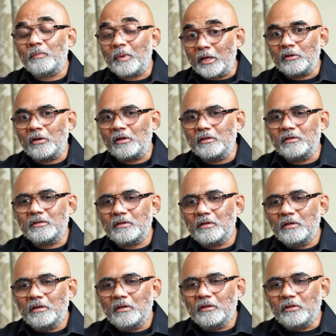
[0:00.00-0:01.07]
my knowledge,
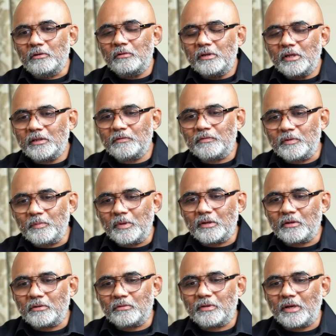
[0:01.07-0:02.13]
the only other
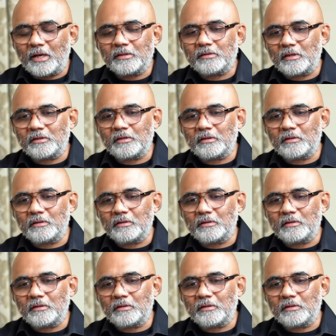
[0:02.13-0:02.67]
filmmaker who's had such